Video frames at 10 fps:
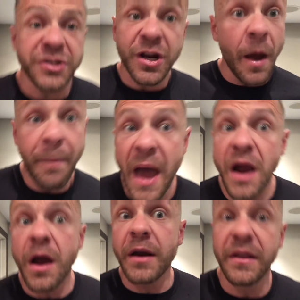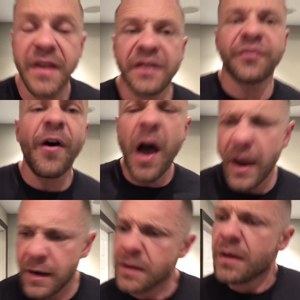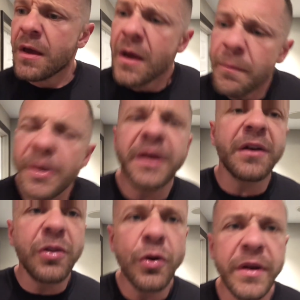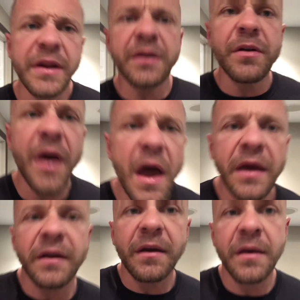Cut back on it, that's fine, but include it in your diet.